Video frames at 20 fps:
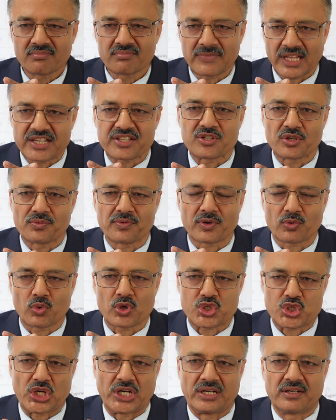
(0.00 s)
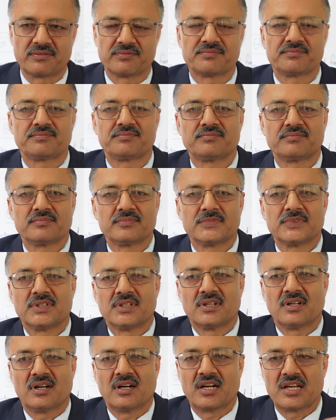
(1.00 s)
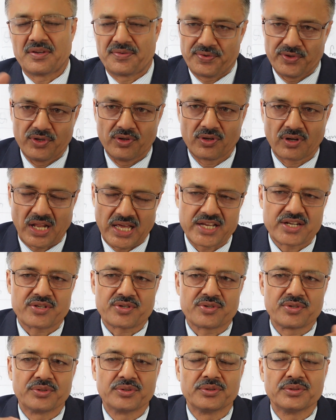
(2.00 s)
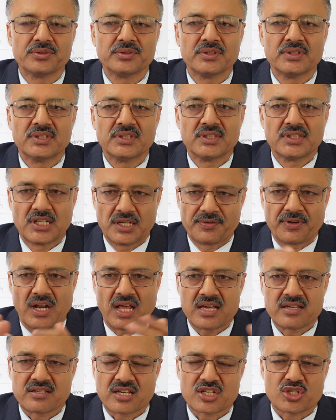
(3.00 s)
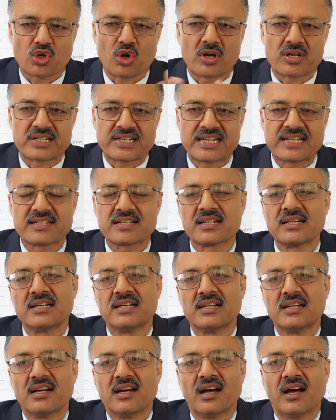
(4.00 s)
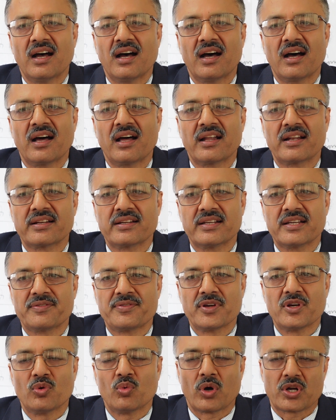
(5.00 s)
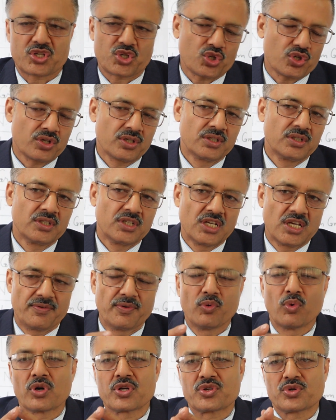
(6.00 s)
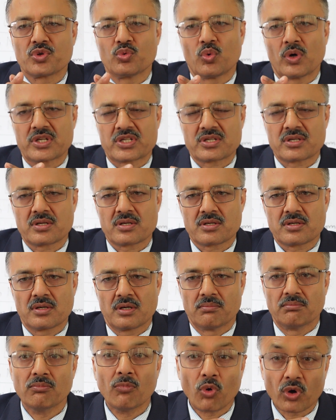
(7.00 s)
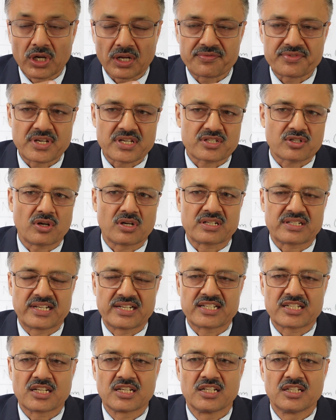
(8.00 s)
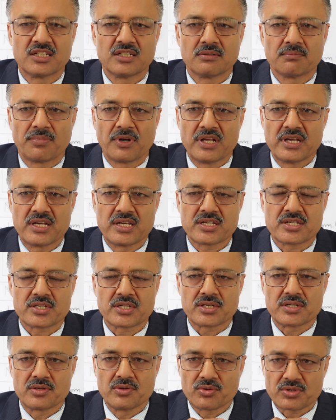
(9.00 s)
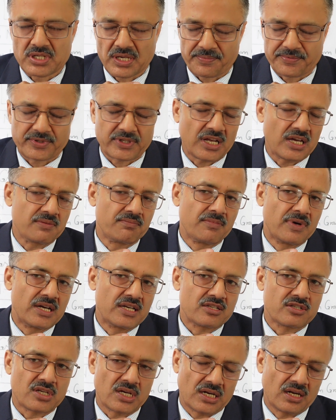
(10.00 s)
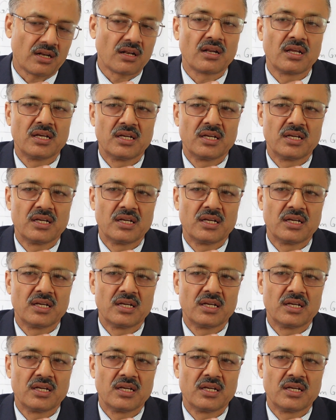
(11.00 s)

Thank you for watching. If you like such content, and if you want to watch more of such content, please do subscribe my channel.